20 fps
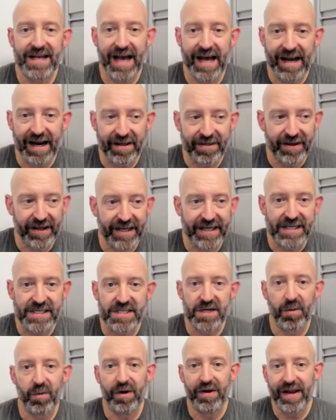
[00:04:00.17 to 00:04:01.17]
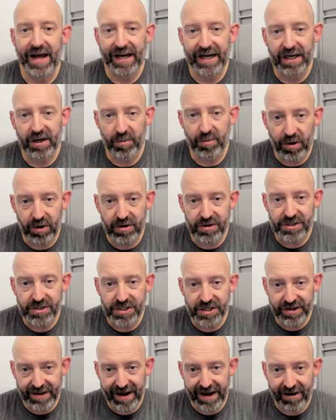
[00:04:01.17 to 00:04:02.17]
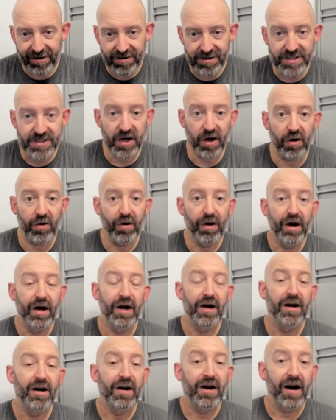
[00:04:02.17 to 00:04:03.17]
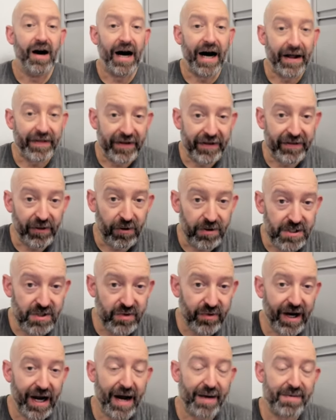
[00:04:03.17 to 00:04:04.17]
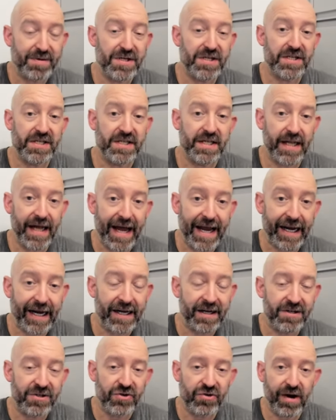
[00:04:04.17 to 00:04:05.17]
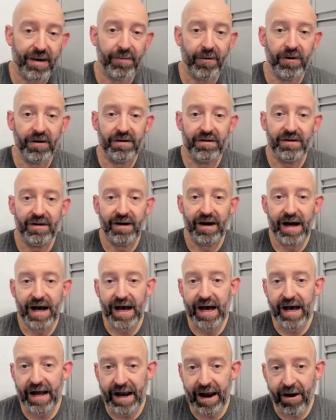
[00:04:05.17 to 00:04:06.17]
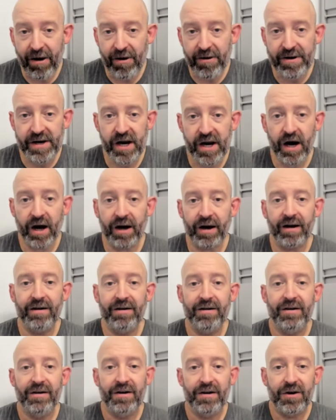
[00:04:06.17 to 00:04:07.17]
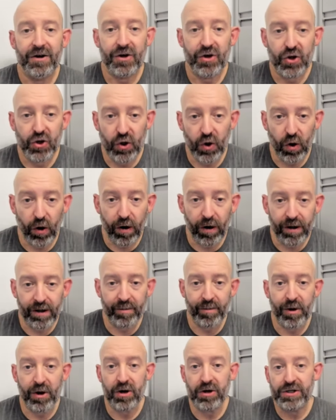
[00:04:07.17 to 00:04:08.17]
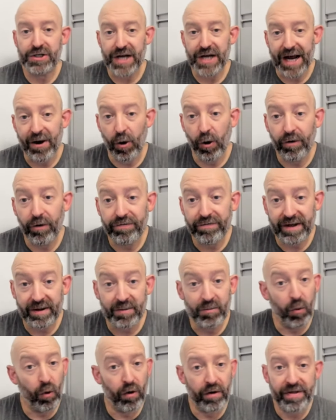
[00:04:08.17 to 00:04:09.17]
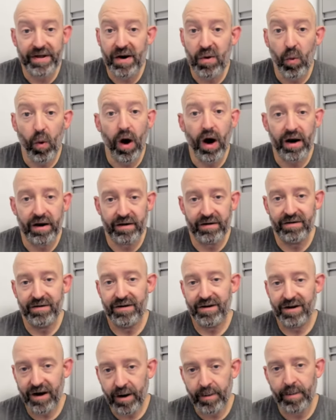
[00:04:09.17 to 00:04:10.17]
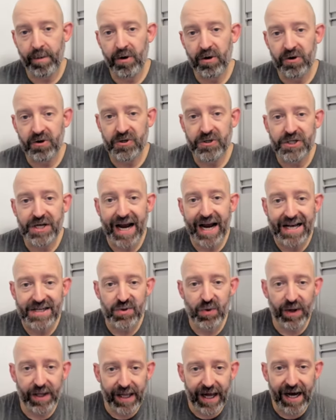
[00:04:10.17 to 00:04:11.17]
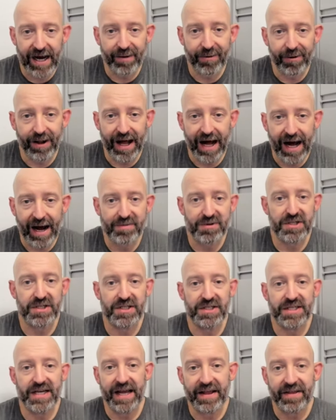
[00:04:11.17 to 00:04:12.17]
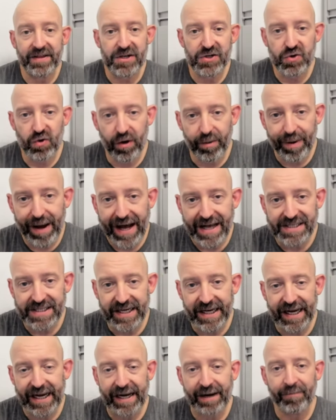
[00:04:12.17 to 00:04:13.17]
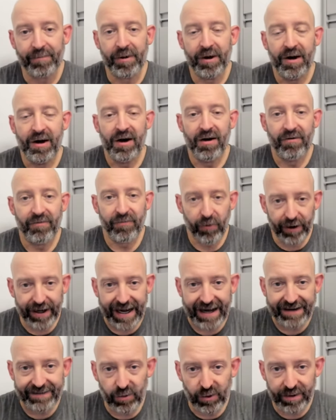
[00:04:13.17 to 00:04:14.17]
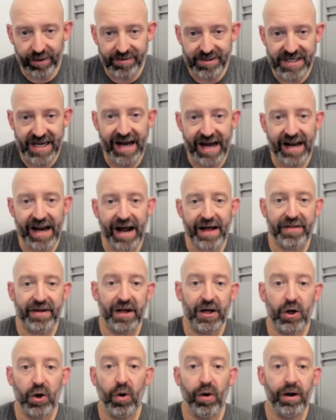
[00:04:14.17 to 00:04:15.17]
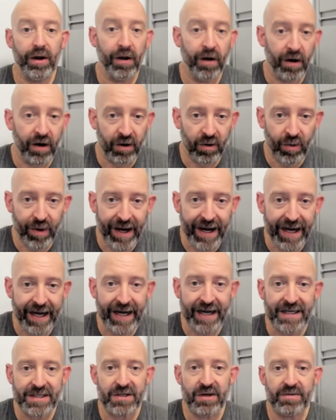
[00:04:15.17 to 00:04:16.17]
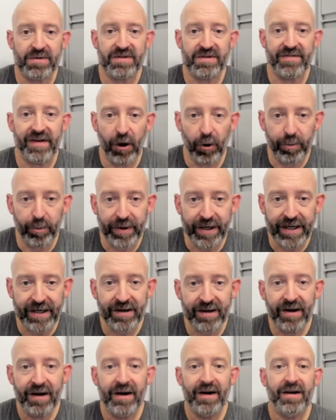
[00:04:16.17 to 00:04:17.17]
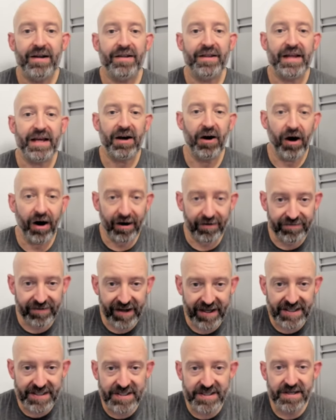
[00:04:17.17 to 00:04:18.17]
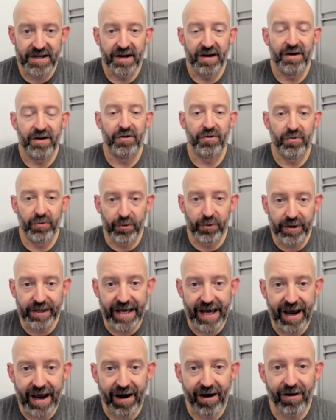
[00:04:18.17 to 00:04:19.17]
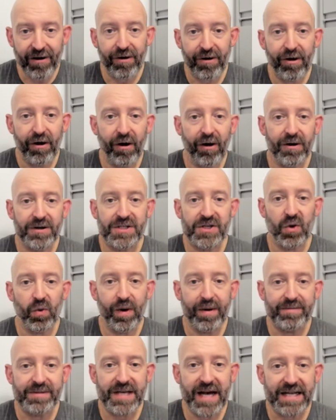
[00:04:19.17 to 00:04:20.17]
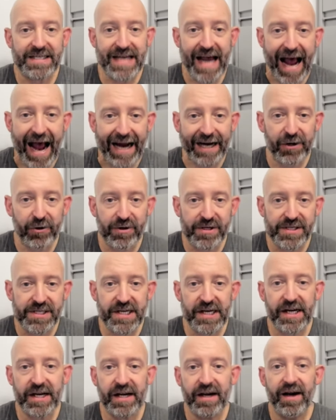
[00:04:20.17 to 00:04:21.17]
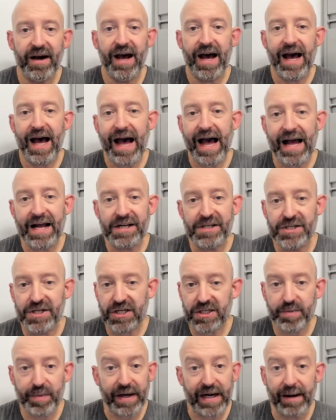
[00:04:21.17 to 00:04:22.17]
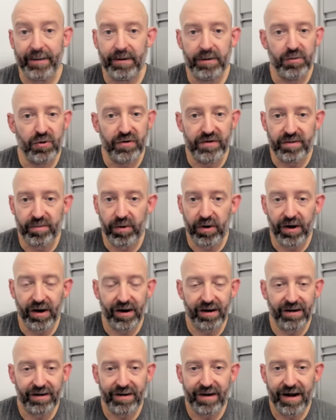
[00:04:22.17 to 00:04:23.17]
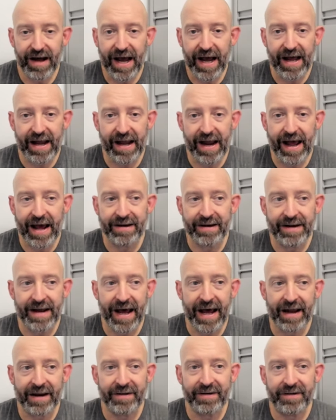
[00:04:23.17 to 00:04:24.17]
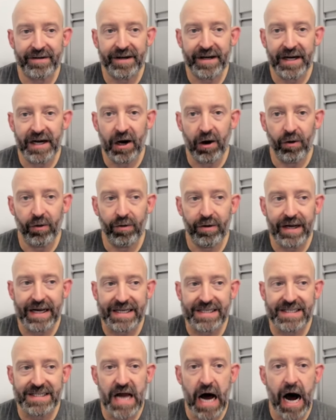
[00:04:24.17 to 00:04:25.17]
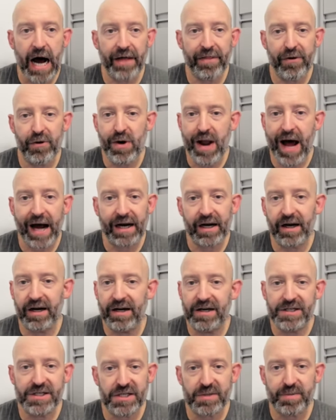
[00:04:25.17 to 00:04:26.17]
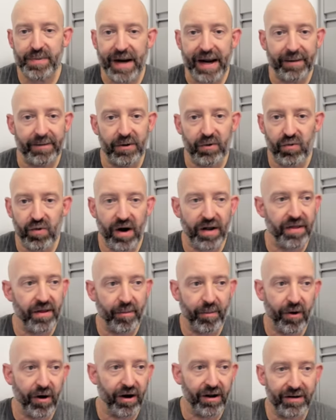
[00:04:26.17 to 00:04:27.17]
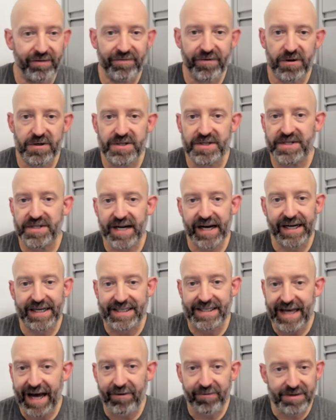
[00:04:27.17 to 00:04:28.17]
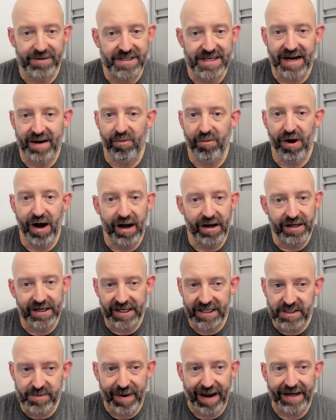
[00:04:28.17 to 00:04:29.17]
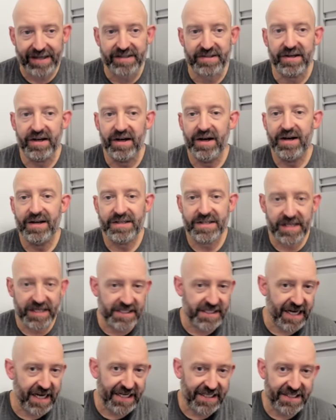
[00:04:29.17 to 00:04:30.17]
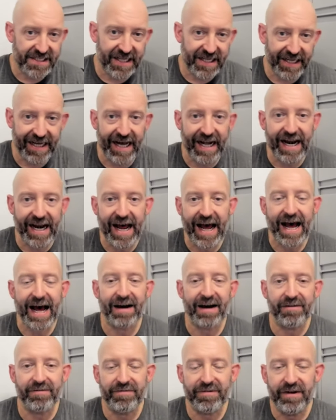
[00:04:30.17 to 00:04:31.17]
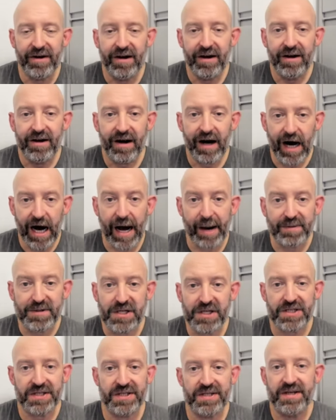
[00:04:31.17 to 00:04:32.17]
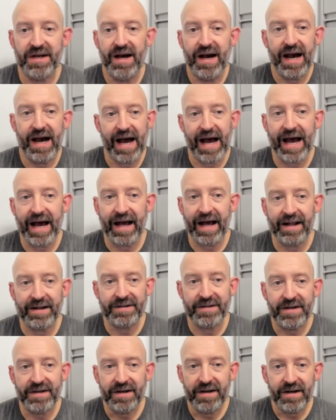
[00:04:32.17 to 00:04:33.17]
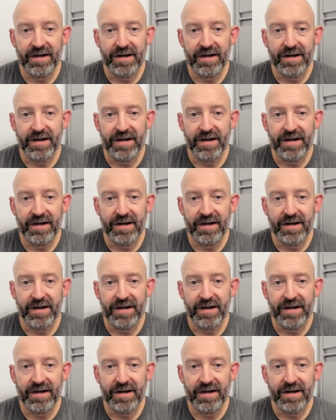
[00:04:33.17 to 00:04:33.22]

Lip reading: and I think he's someone that could emerge there. So I think those three options, Langan, Dremel, and Aaron Young, could all emerge, and hopefully more than one emerge as reliable options in the short passing game for Gavin Wimsatt. I think it'd go a long way in terms of helping the offense through the air, also Wimsatt's accuracy, and just being able to move the ball. And they're not going to just be able to run the ball on first and second down with Sam Brown and expect success. They got to have options. And,